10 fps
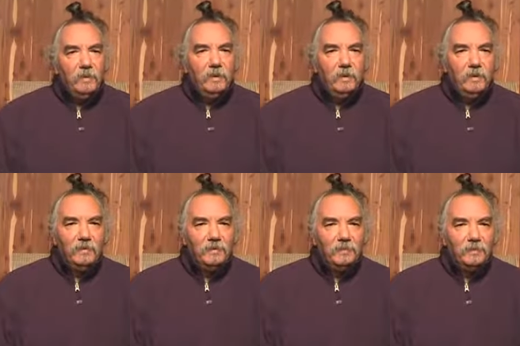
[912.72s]
way and
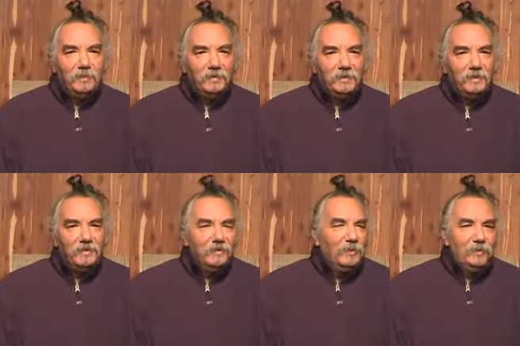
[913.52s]

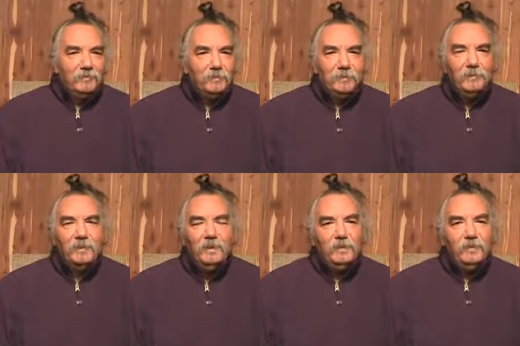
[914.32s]
take, take over. Because
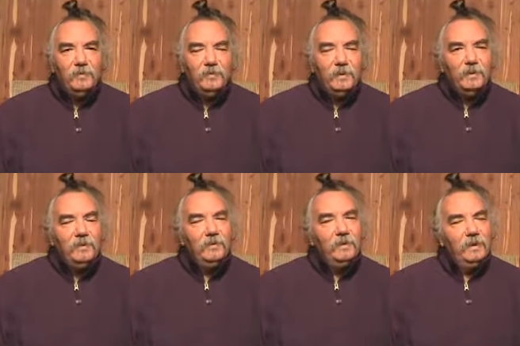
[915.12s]
you can't,
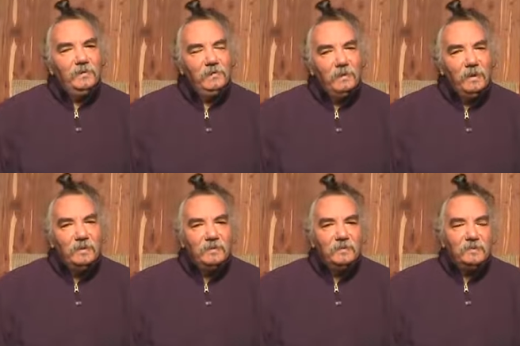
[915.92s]
you can't do
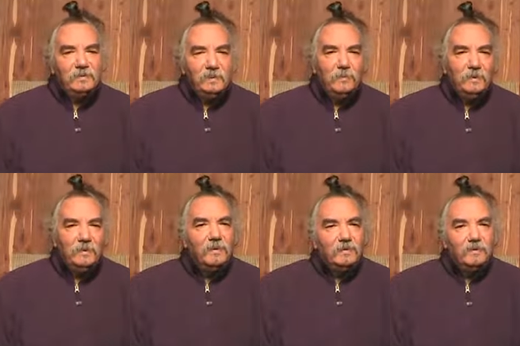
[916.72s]
that successfully
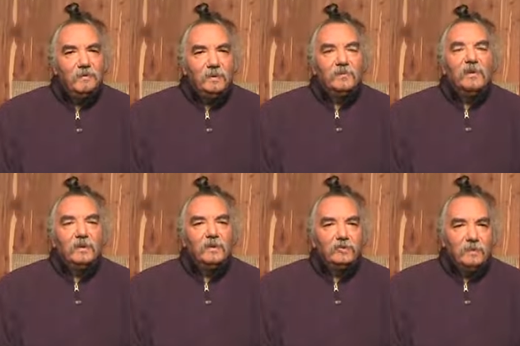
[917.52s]
unless you have a
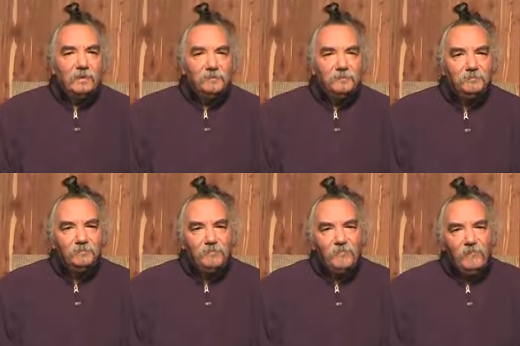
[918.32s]
lot of training
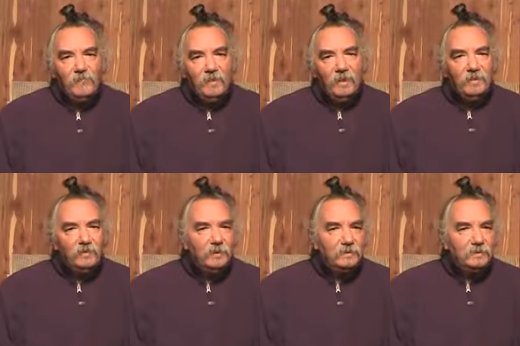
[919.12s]
in
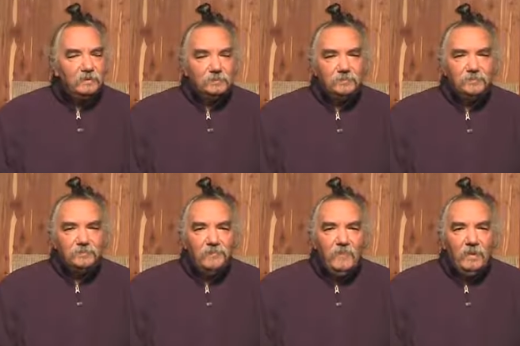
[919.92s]
the transition.
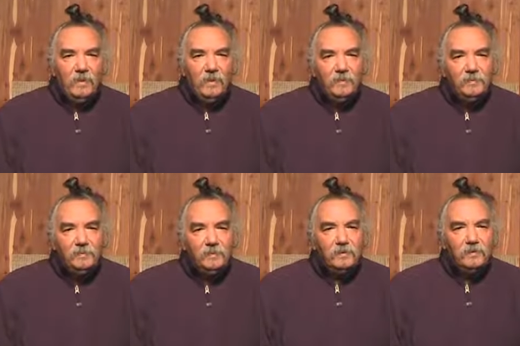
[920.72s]

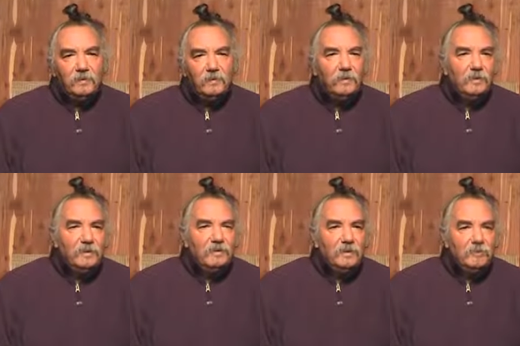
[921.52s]
You got to know what, what
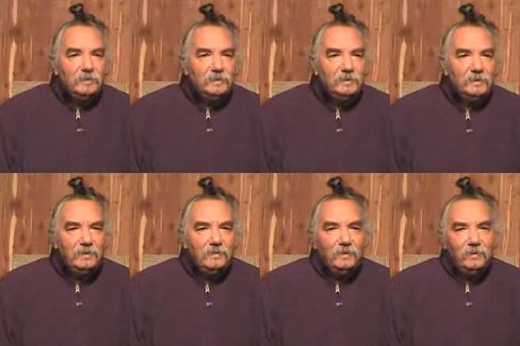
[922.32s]
the self is,
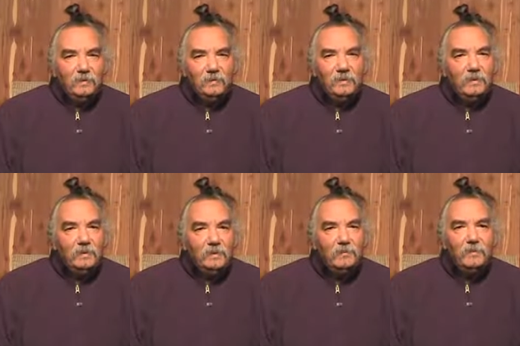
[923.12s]
and you got to know
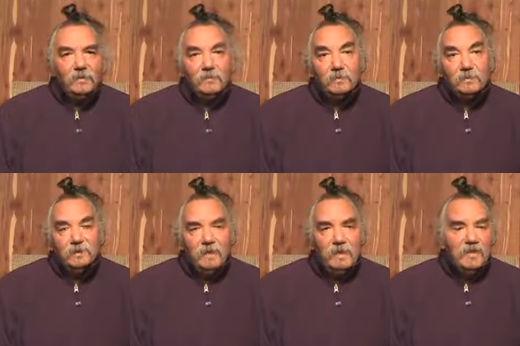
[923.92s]
beyond that what, what the
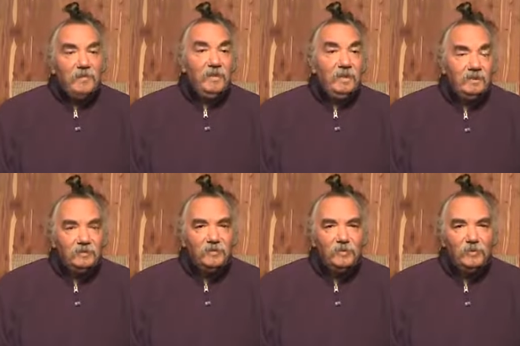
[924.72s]
thing is
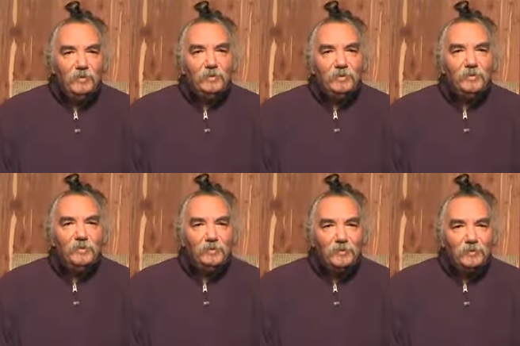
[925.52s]
that you're going to be
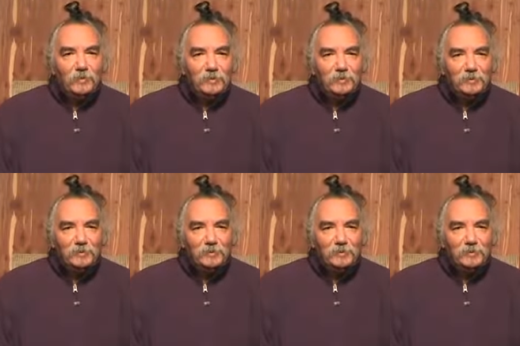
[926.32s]
turning it over to.